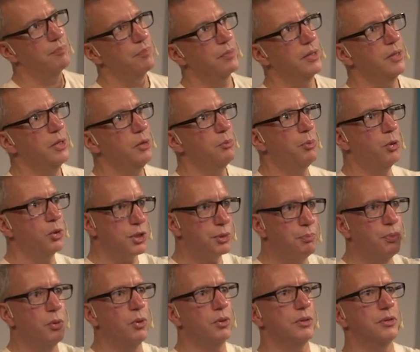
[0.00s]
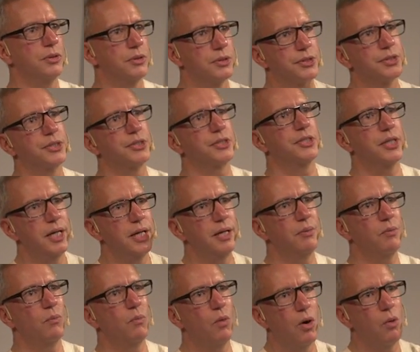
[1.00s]
you push buttons to see
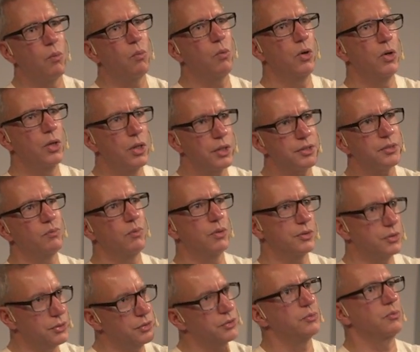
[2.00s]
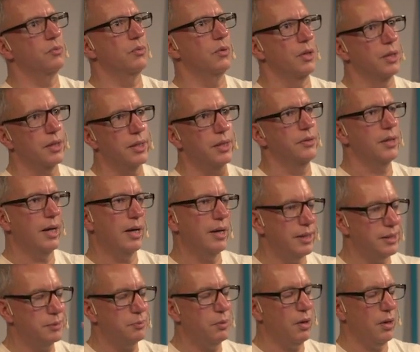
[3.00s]
what works and what doesn't work, and that
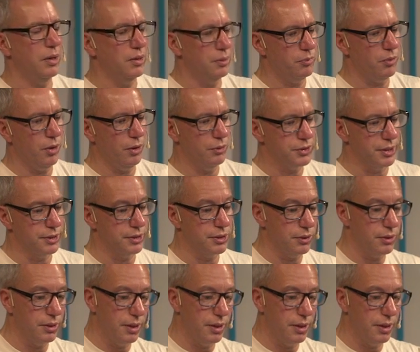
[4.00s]
is part of the process. So at